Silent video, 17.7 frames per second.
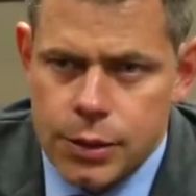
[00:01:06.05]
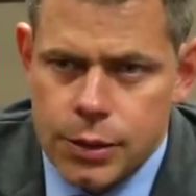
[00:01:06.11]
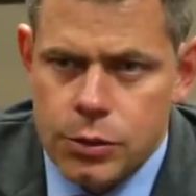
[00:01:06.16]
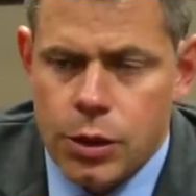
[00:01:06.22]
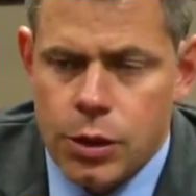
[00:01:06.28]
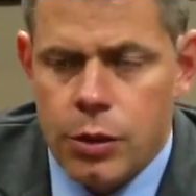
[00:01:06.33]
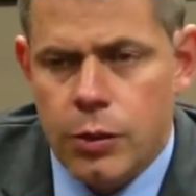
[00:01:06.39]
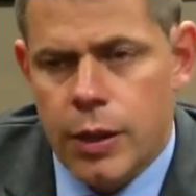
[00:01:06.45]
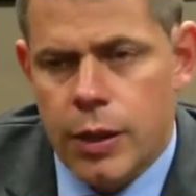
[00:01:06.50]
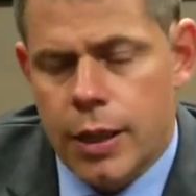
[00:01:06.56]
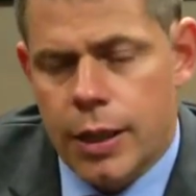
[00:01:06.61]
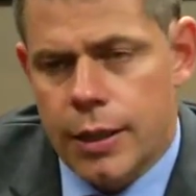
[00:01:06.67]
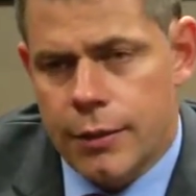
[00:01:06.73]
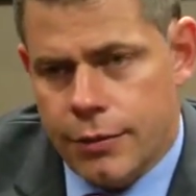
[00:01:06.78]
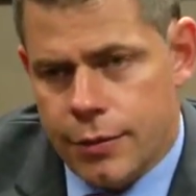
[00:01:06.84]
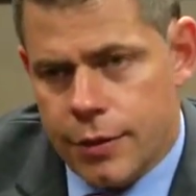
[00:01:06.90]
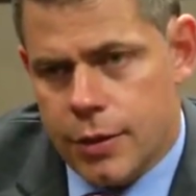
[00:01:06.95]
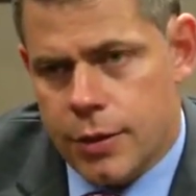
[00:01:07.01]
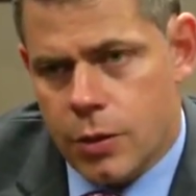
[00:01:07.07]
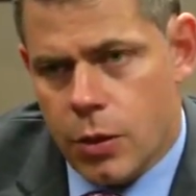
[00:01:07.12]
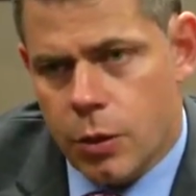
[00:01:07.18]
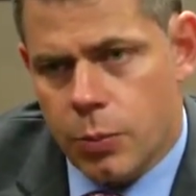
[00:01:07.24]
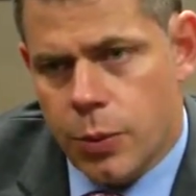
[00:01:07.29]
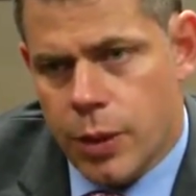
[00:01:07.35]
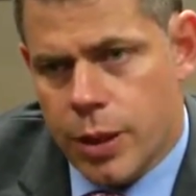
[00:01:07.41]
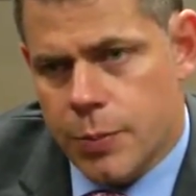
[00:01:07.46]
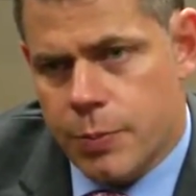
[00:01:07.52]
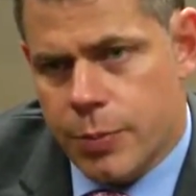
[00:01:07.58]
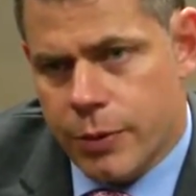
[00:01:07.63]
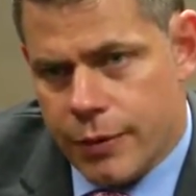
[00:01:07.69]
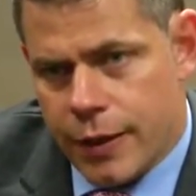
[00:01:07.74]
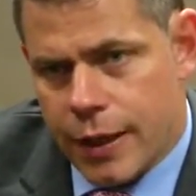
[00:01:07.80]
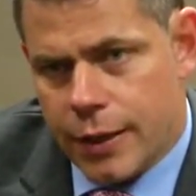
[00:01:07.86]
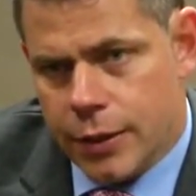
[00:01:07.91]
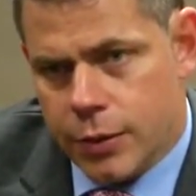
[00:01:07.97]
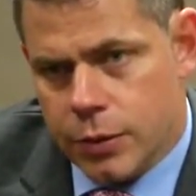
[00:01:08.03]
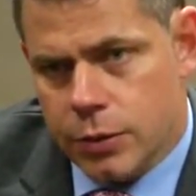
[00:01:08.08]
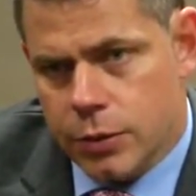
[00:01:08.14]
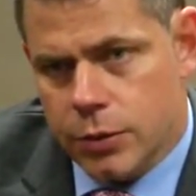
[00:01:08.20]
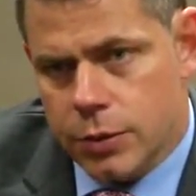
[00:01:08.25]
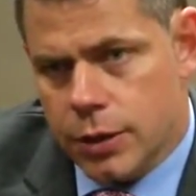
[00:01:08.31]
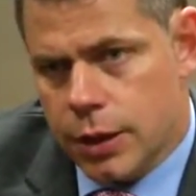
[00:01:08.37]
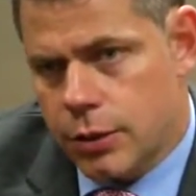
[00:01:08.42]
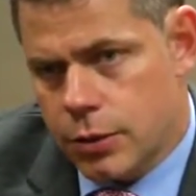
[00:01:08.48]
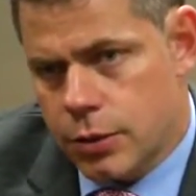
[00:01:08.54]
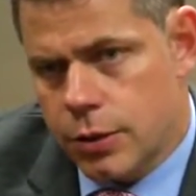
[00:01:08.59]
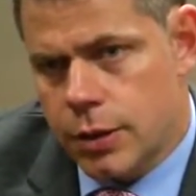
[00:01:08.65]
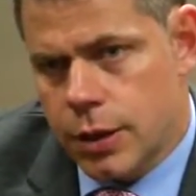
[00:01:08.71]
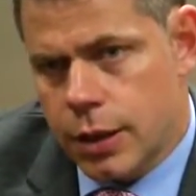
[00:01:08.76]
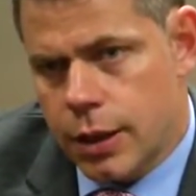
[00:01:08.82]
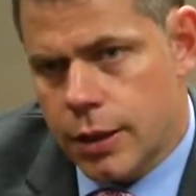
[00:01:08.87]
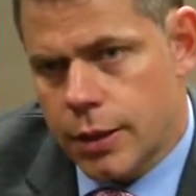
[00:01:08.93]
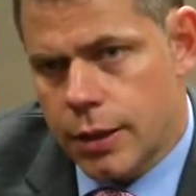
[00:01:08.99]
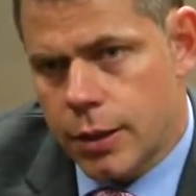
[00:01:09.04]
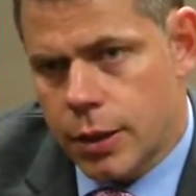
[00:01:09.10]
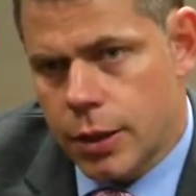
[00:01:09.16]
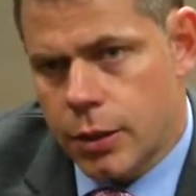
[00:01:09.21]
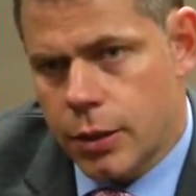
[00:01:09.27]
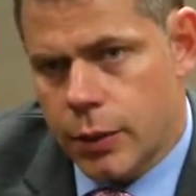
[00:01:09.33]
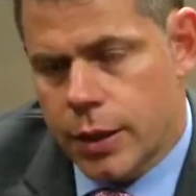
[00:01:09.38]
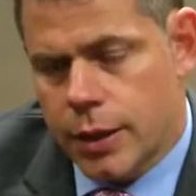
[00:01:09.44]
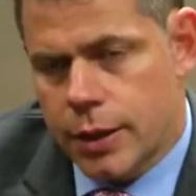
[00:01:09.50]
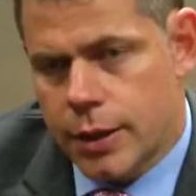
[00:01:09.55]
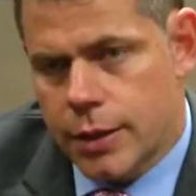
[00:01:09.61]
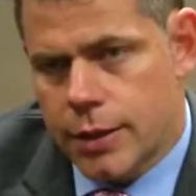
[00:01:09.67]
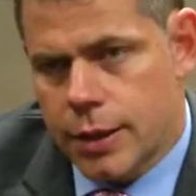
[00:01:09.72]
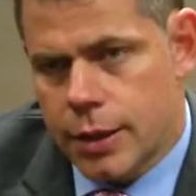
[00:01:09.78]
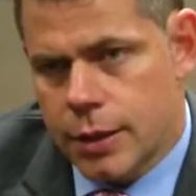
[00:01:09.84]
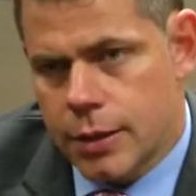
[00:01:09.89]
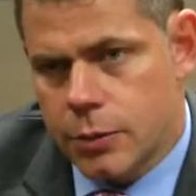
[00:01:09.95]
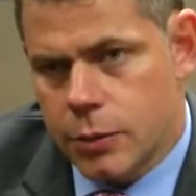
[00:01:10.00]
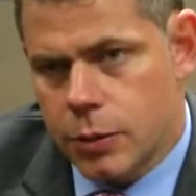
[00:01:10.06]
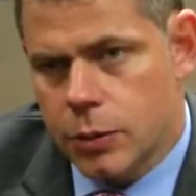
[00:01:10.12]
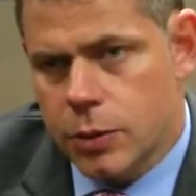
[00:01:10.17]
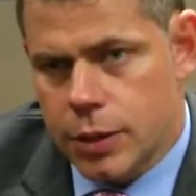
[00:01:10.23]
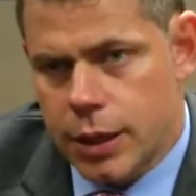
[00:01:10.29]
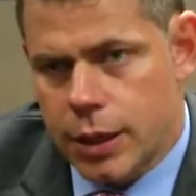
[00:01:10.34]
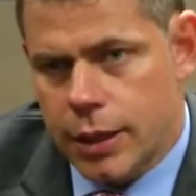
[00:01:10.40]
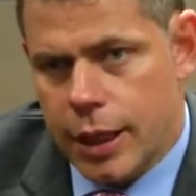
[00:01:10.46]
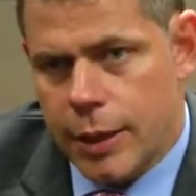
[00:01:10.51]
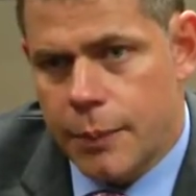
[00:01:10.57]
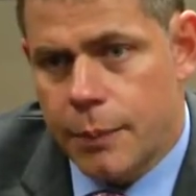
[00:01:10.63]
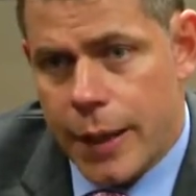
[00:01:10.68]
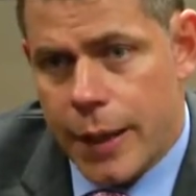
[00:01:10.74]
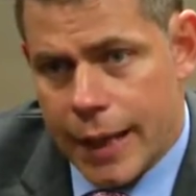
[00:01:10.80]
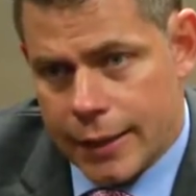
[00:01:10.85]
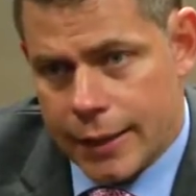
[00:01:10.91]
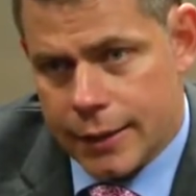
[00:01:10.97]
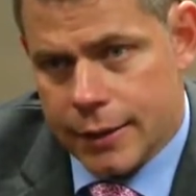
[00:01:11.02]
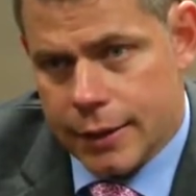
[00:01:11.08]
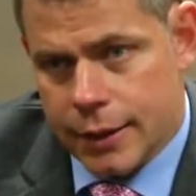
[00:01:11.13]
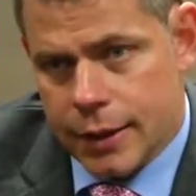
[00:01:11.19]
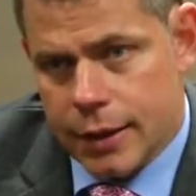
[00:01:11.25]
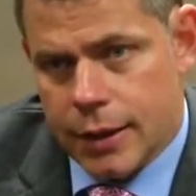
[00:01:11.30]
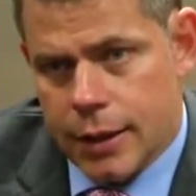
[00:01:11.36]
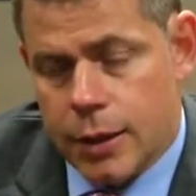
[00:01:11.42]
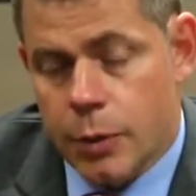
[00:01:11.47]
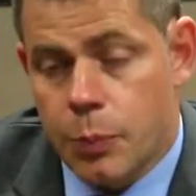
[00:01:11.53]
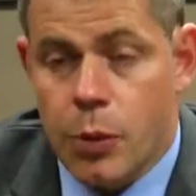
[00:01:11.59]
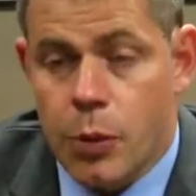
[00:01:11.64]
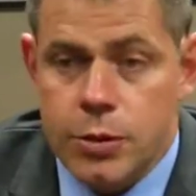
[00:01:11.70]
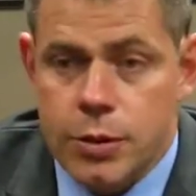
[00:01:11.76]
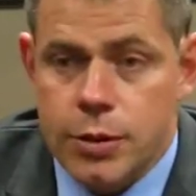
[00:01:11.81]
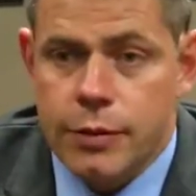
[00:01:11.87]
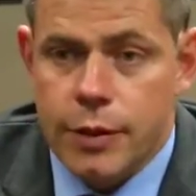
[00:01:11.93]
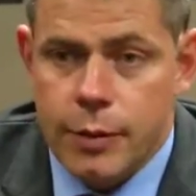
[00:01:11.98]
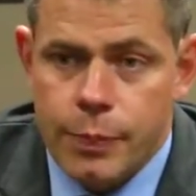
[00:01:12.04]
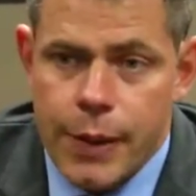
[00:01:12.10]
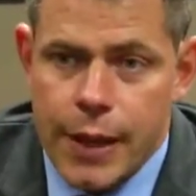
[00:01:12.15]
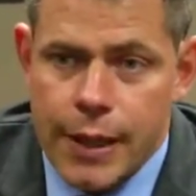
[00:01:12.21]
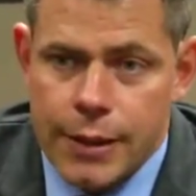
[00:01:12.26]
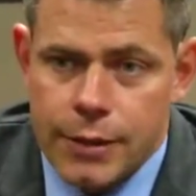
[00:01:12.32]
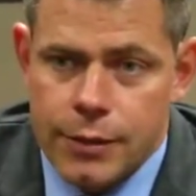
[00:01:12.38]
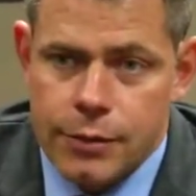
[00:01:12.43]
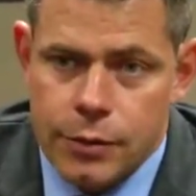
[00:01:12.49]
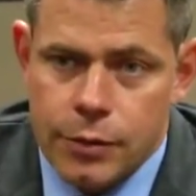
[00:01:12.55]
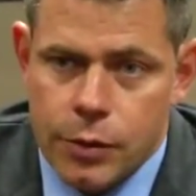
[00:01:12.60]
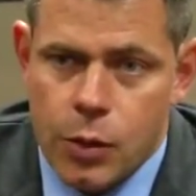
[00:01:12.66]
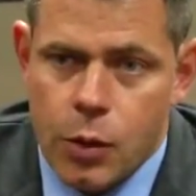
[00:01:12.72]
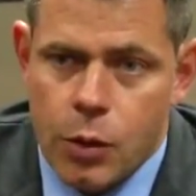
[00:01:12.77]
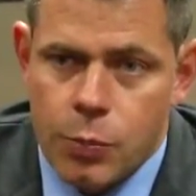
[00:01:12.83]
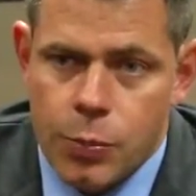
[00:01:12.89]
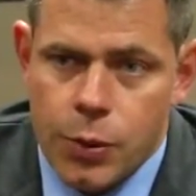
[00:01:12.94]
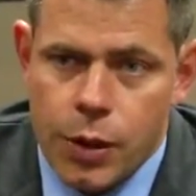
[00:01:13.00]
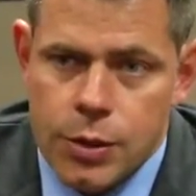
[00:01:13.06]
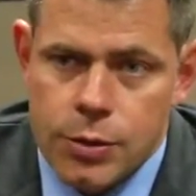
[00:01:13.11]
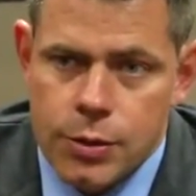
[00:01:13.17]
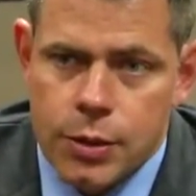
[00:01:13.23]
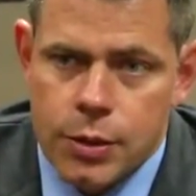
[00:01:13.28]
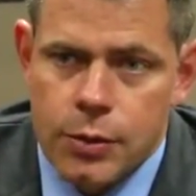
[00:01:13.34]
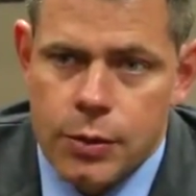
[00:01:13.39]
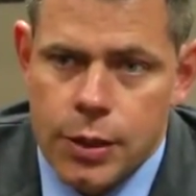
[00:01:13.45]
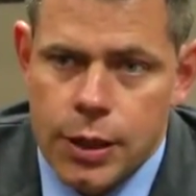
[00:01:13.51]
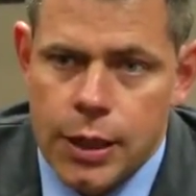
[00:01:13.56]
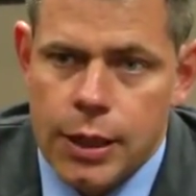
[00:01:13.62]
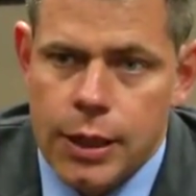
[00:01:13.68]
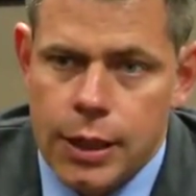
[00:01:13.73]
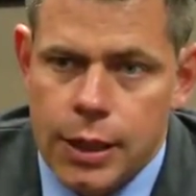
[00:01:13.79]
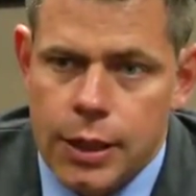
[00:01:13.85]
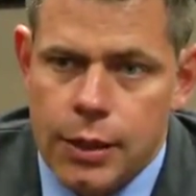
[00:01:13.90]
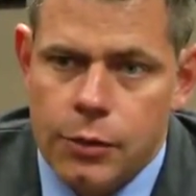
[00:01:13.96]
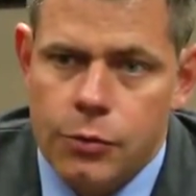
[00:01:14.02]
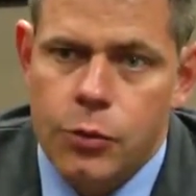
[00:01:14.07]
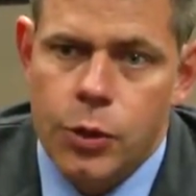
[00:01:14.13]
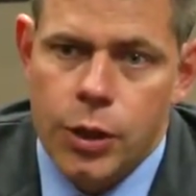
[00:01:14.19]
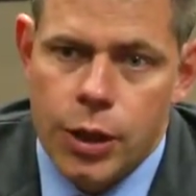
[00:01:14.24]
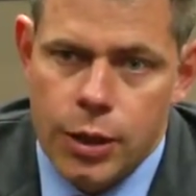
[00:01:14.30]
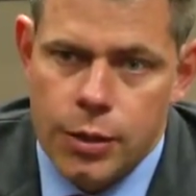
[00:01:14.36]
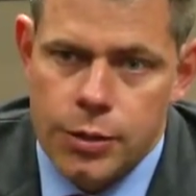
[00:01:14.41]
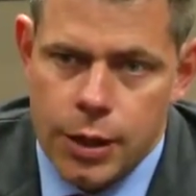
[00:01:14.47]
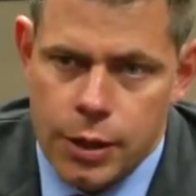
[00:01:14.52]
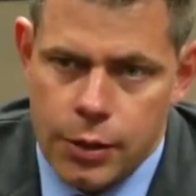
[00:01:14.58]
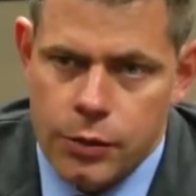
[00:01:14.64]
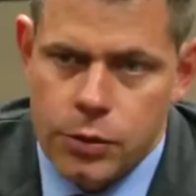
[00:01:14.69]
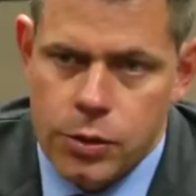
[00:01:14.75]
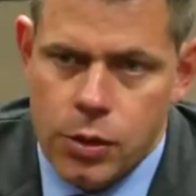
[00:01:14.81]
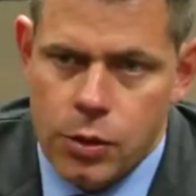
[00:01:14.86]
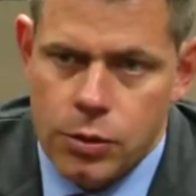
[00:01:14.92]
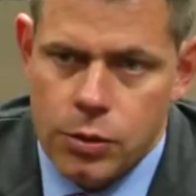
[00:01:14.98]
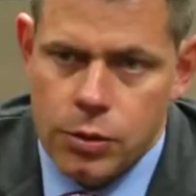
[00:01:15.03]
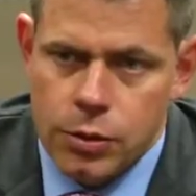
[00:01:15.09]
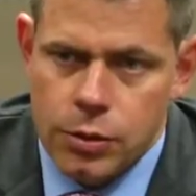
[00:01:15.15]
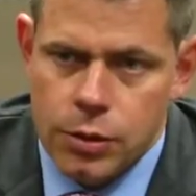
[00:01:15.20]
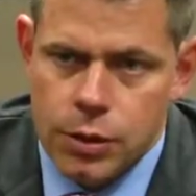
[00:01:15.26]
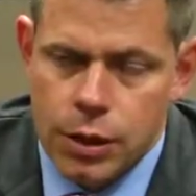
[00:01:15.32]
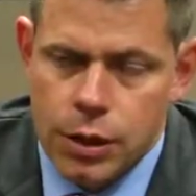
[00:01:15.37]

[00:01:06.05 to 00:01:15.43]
So if this gold price prevails, then certainly I think we'll see the impact, a positive impact of the gold price on the full year set of results.